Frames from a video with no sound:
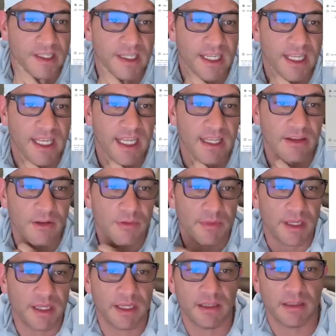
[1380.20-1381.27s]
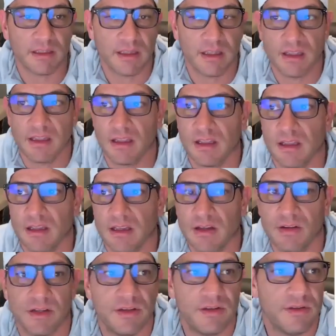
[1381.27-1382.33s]
and add domain. Oh,
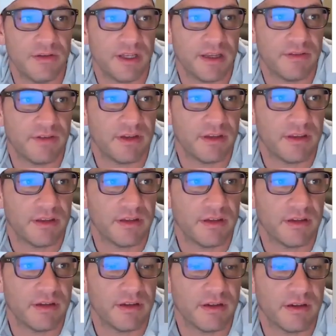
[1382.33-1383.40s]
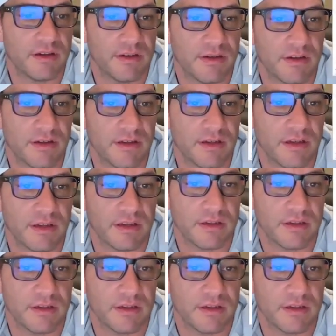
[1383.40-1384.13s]
I do have it in there. Okay.